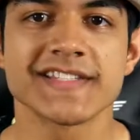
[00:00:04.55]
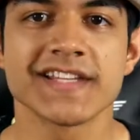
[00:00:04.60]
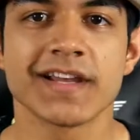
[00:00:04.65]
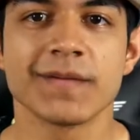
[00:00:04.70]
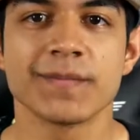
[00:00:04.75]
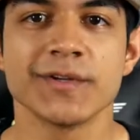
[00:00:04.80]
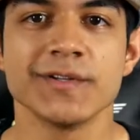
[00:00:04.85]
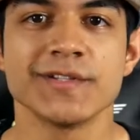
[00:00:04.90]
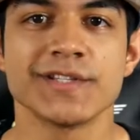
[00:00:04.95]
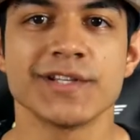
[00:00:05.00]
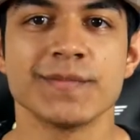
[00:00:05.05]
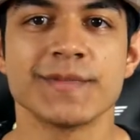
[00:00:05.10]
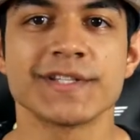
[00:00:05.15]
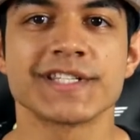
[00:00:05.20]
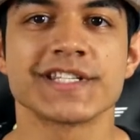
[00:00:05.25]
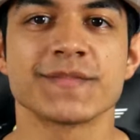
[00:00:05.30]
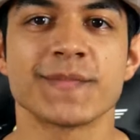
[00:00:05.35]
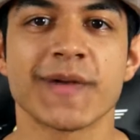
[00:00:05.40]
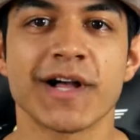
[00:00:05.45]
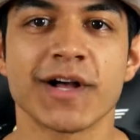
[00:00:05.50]
up YouTube?
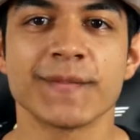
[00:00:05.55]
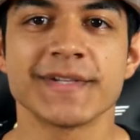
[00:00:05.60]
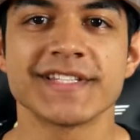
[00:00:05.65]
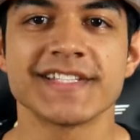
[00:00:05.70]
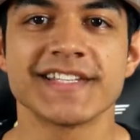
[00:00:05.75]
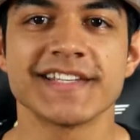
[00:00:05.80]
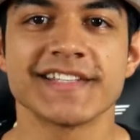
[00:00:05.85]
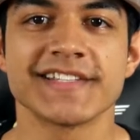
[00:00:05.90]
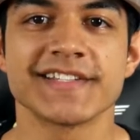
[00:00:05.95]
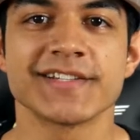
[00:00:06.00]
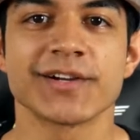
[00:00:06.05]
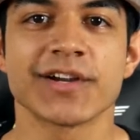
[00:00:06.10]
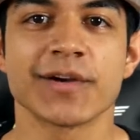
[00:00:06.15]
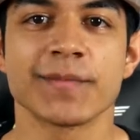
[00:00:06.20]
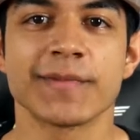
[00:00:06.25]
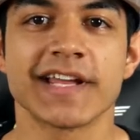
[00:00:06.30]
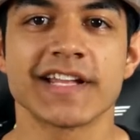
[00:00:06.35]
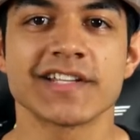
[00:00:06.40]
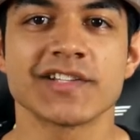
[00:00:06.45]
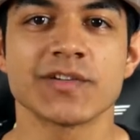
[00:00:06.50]
This is Paul Matias here
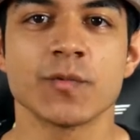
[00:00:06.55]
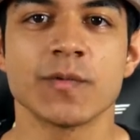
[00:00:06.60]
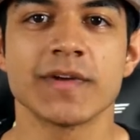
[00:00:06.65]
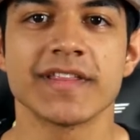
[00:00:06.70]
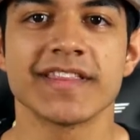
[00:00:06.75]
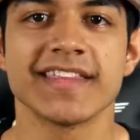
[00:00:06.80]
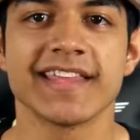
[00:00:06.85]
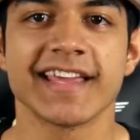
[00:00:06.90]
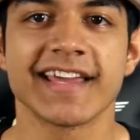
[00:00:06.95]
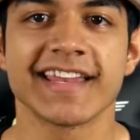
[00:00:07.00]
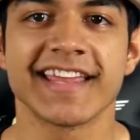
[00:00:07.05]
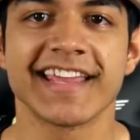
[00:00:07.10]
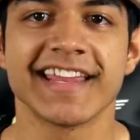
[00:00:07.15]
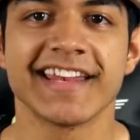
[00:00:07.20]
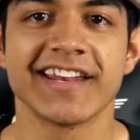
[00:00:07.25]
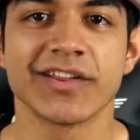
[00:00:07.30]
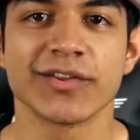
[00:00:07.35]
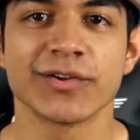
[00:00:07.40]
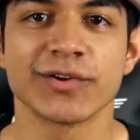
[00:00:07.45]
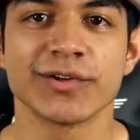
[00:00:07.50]
coming at you with yet
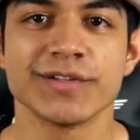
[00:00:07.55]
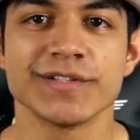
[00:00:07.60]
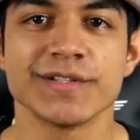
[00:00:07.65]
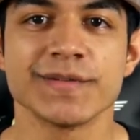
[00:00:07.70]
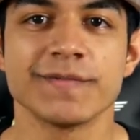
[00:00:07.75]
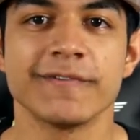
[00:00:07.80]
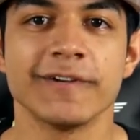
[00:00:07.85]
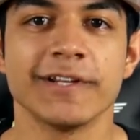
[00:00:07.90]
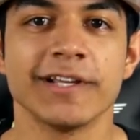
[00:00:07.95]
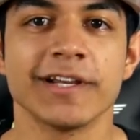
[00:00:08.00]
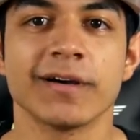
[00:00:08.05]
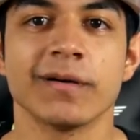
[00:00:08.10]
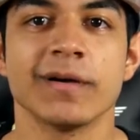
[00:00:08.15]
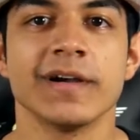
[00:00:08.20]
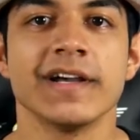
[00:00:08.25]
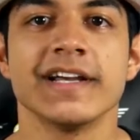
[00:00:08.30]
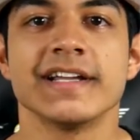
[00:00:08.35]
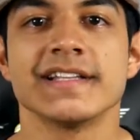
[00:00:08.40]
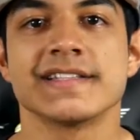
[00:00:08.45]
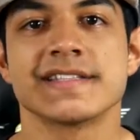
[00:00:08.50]
another YouTube video.
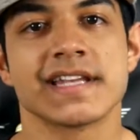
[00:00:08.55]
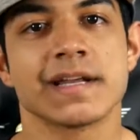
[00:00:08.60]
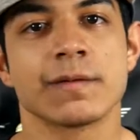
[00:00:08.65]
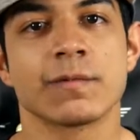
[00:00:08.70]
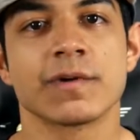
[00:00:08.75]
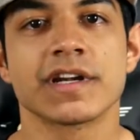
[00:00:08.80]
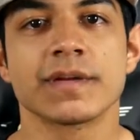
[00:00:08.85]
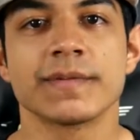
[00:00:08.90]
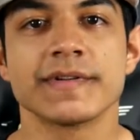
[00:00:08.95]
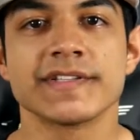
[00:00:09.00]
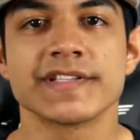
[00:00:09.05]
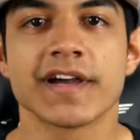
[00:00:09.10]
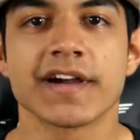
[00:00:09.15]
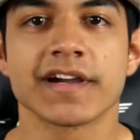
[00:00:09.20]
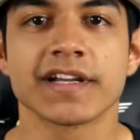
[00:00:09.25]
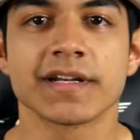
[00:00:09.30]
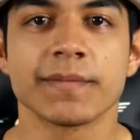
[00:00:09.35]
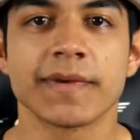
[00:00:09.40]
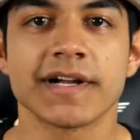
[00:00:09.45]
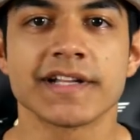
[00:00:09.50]
Today we're going to be
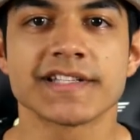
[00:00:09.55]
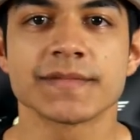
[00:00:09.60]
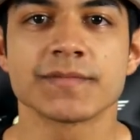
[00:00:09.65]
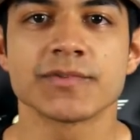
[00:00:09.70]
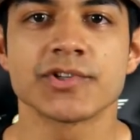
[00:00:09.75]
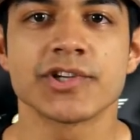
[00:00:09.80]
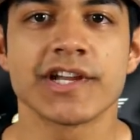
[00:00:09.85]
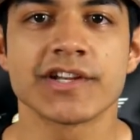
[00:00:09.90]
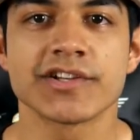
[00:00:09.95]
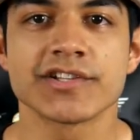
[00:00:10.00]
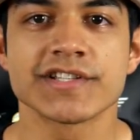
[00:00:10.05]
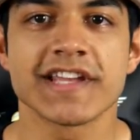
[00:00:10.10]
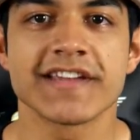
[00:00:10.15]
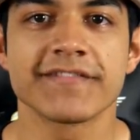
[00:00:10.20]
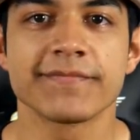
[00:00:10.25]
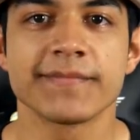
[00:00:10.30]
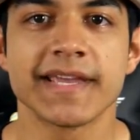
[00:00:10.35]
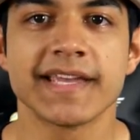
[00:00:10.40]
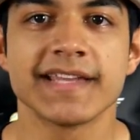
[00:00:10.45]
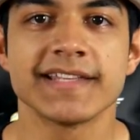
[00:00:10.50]
talking about some changes
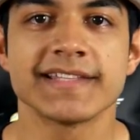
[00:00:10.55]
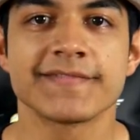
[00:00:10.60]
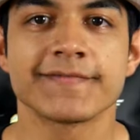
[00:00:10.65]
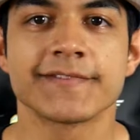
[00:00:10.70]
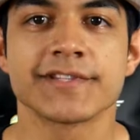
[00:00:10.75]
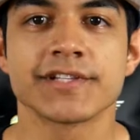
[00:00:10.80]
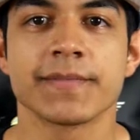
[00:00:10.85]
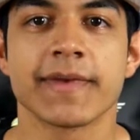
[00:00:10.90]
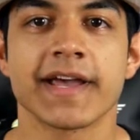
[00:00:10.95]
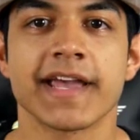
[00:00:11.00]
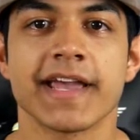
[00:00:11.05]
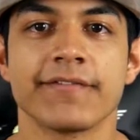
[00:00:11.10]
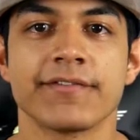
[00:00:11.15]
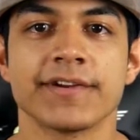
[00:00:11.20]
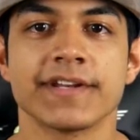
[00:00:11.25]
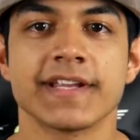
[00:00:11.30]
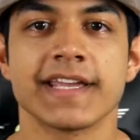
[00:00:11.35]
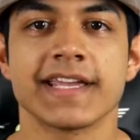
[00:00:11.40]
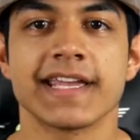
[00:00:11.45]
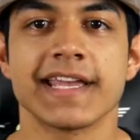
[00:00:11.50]
I've made to my
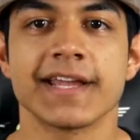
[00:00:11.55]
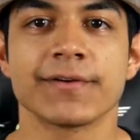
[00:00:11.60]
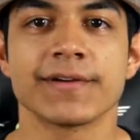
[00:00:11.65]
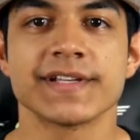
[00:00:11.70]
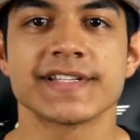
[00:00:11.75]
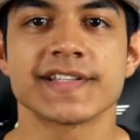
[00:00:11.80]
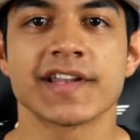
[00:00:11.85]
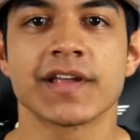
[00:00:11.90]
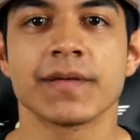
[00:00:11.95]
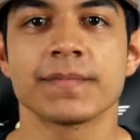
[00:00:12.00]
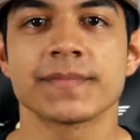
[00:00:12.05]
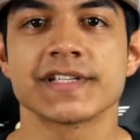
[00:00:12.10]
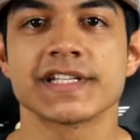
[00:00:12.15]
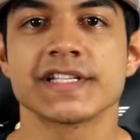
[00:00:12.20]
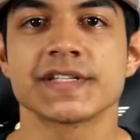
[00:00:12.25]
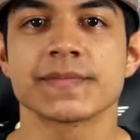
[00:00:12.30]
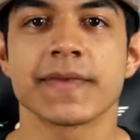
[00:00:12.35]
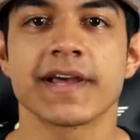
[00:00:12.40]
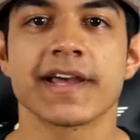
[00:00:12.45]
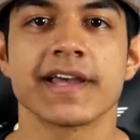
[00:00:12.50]
everyday carry setup
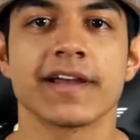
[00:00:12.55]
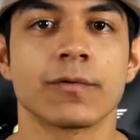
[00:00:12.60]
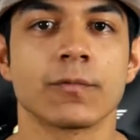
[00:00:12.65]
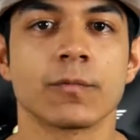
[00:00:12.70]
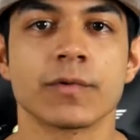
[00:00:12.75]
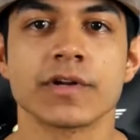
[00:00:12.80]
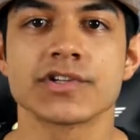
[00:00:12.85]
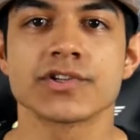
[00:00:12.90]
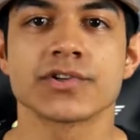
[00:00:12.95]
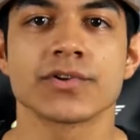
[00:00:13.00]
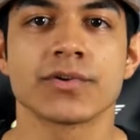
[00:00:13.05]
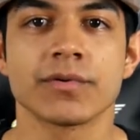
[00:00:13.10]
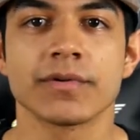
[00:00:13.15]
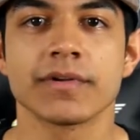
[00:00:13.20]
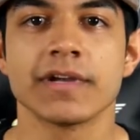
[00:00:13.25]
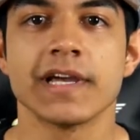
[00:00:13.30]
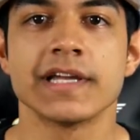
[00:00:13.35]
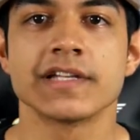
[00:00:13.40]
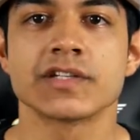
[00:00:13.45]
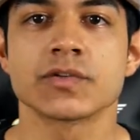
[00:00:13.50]
since my
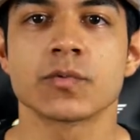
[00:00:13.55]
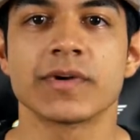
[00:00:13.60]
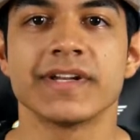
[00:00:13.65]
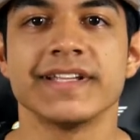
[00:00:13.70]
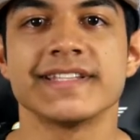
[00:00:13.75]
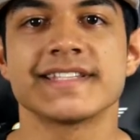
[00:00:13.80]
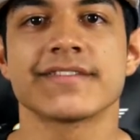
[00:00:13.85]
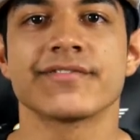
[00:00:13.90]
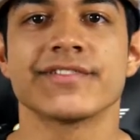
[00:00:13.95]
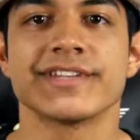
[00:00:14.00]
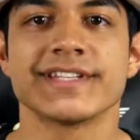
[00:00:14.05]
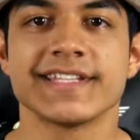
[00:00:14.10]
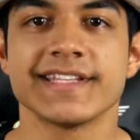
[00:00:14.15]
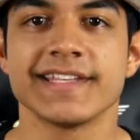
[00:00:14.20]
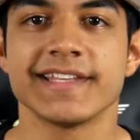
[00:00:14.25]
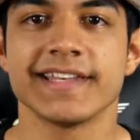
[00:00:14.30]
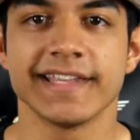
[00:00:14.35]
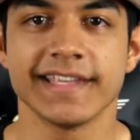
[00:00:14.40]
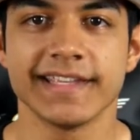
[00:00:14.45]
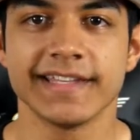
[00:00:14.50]
original
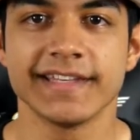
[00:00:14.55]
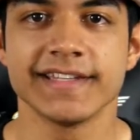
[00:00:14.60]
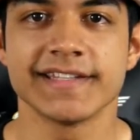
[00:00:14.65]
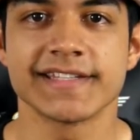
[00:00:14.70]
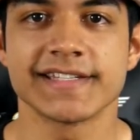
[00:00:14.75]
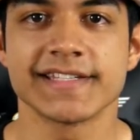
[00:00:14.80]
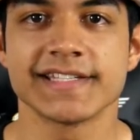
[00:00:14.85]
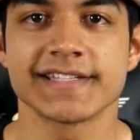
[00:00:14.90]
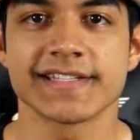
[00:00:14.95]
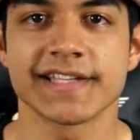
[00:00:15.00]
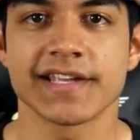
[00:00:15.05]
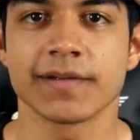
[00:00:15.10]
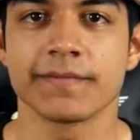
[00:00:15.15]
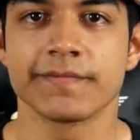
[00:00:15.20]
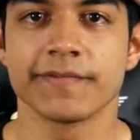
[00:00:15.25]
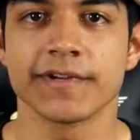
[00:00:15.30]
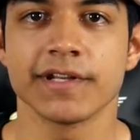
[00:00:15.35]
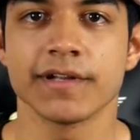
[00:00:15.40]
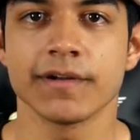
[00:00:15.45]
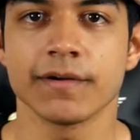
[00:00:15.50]
2017 EDC
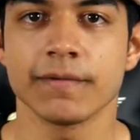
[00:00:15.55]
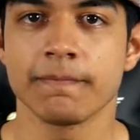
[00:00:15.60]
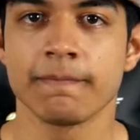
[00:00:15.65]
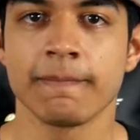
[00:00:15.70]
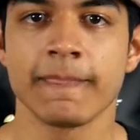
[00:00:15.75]
setup video.